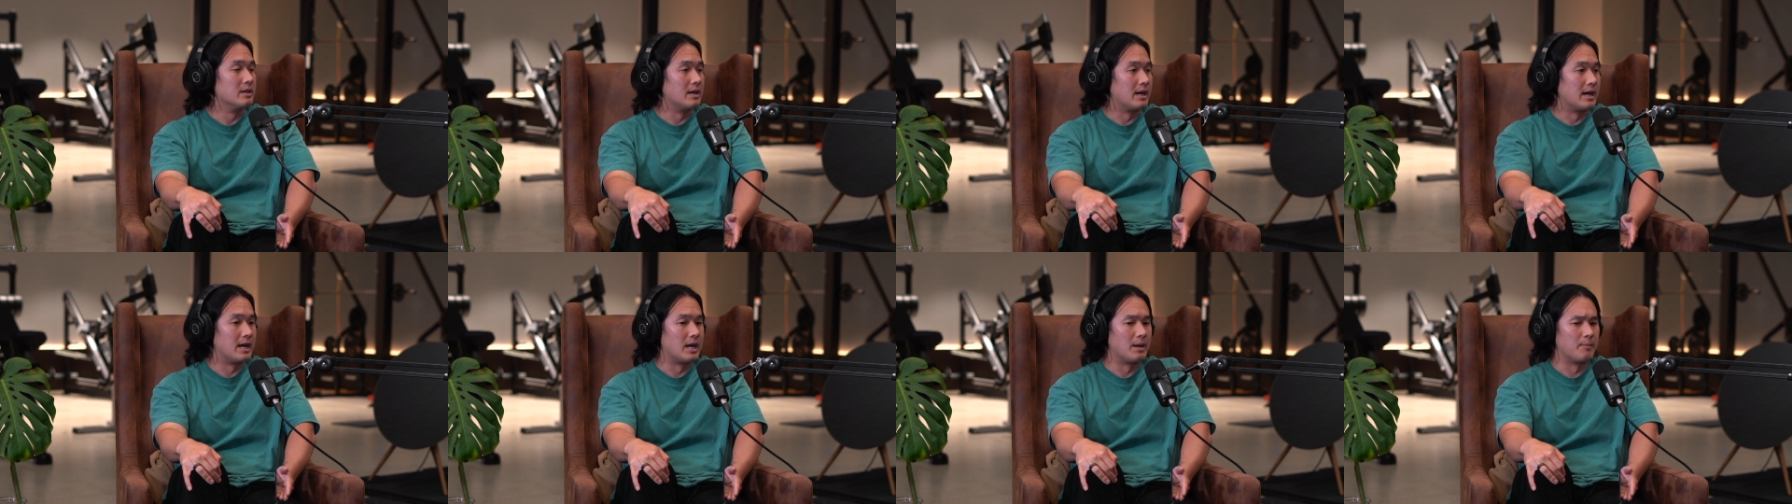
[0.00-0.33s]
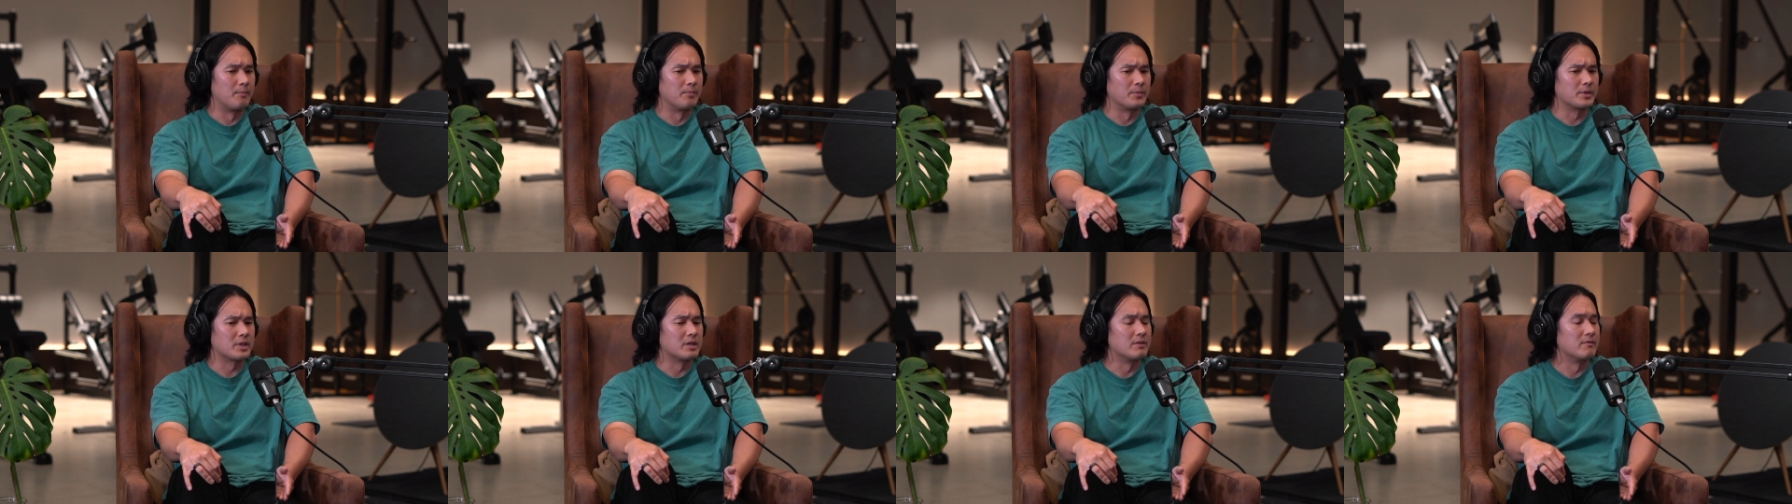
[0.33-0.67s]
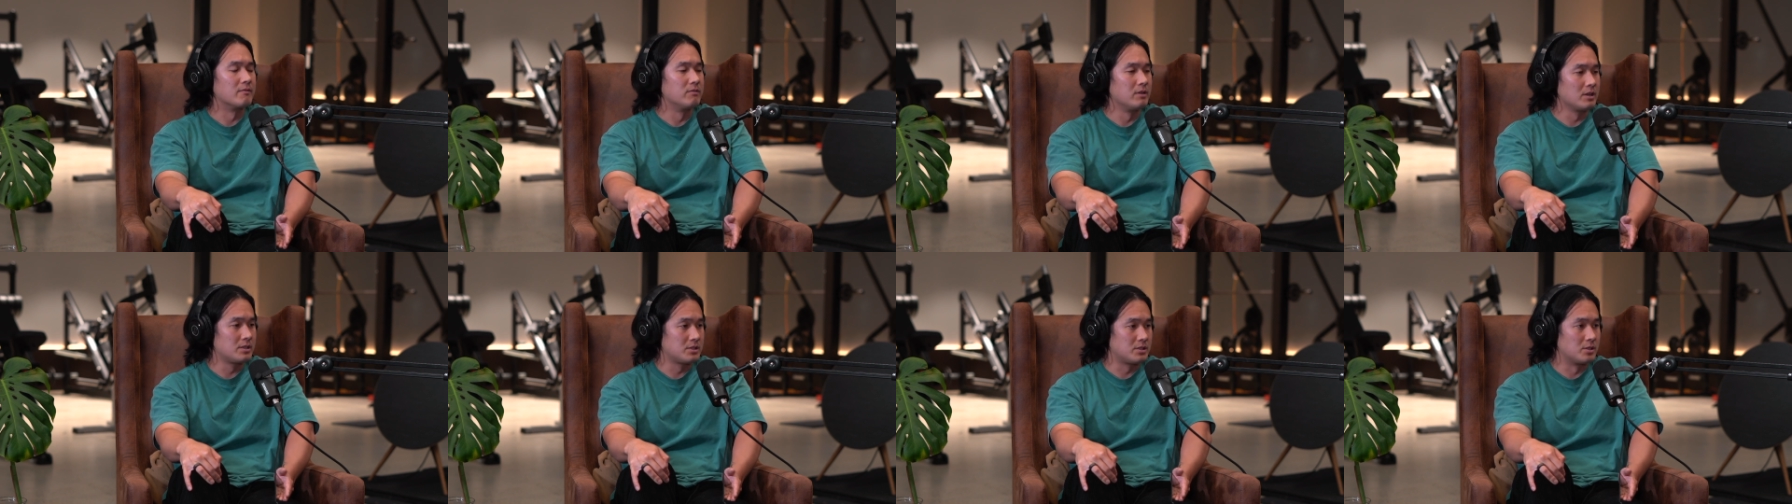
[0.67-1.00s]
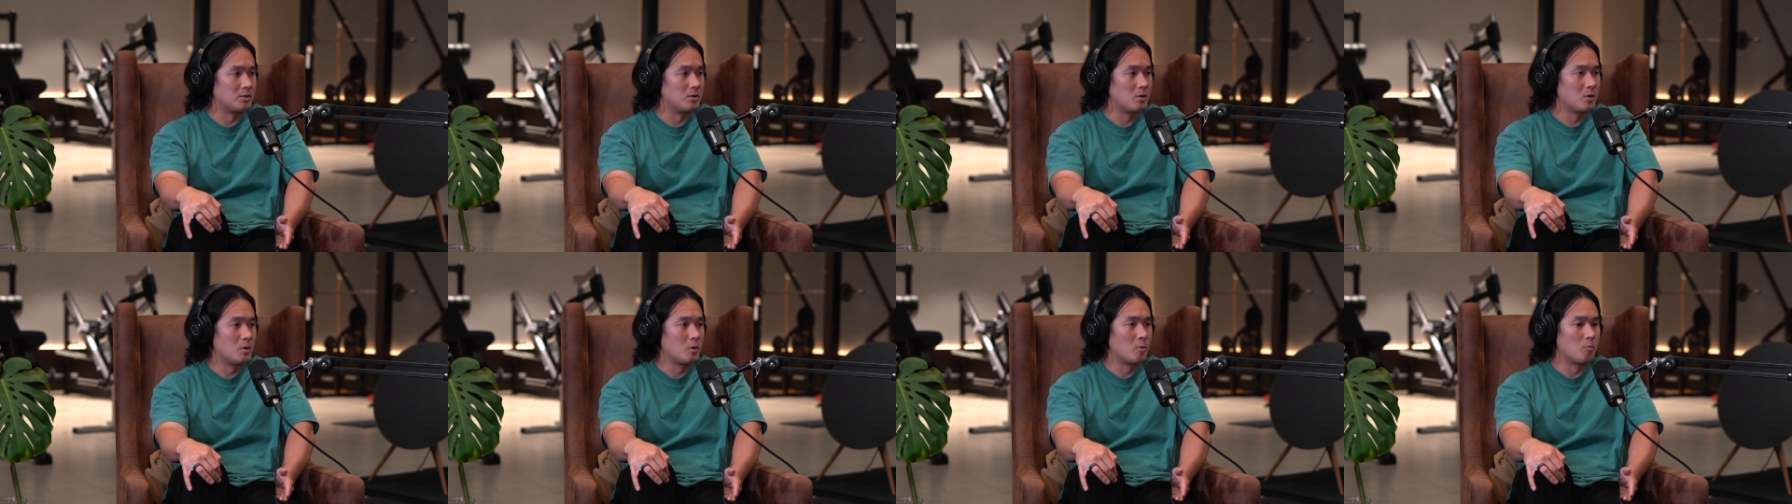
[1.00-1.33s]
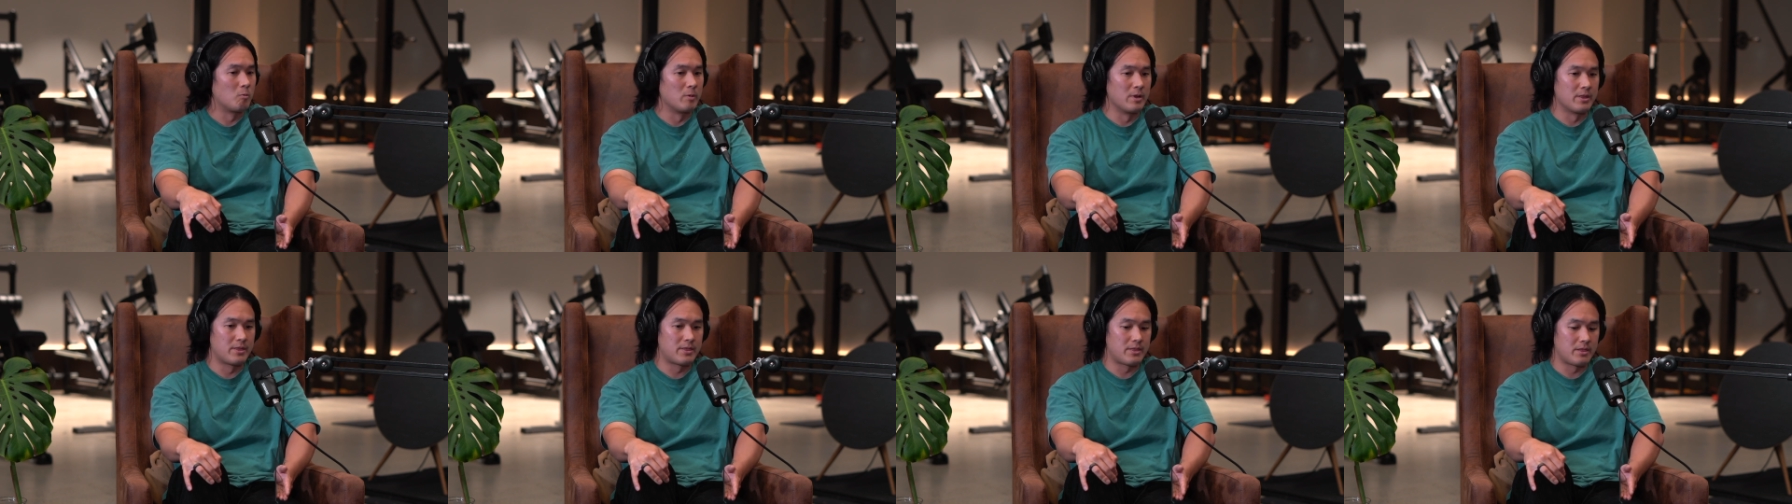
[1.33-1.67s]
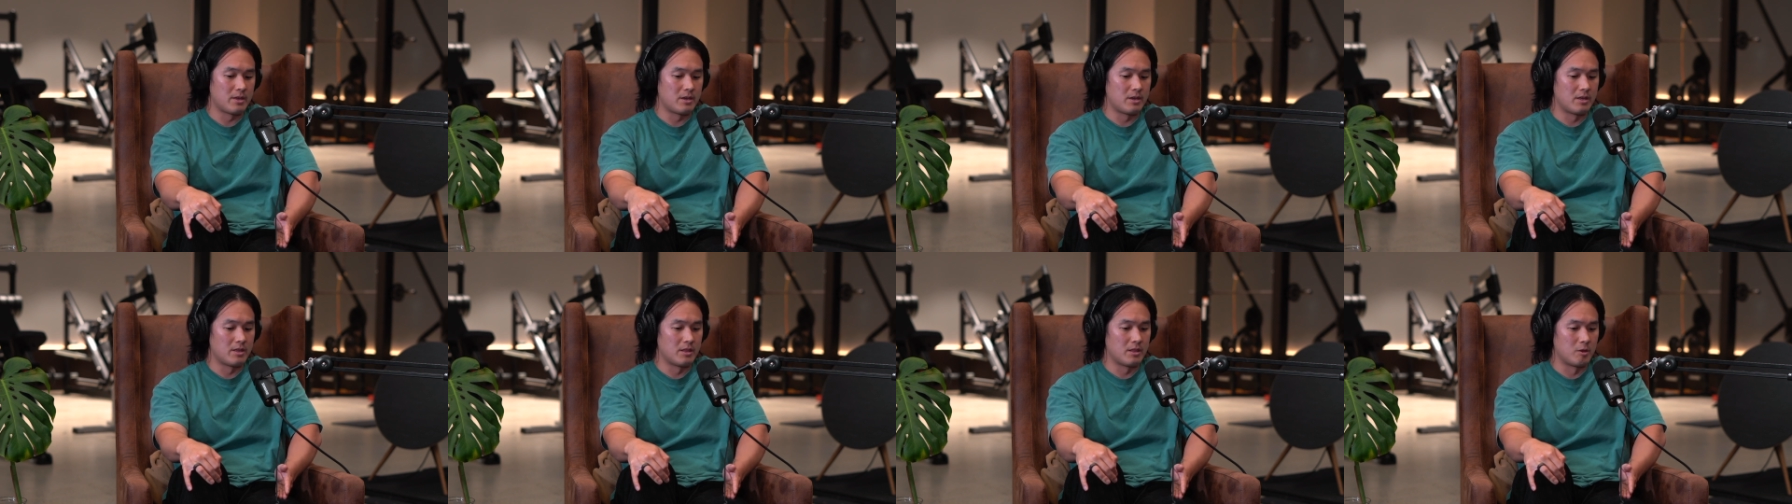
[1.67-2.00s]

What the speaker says: conflicted with